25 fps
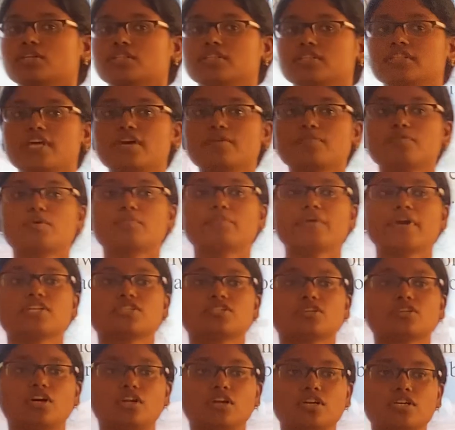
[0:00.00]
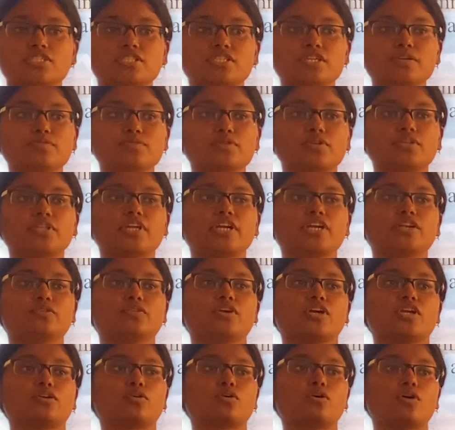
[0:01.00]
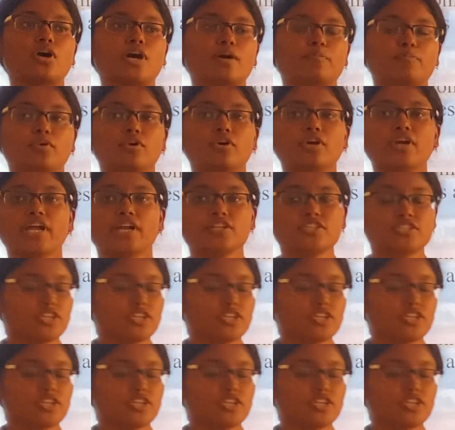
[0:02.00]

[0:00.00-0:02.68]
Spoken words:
They provide scholarships so that you can go abroad and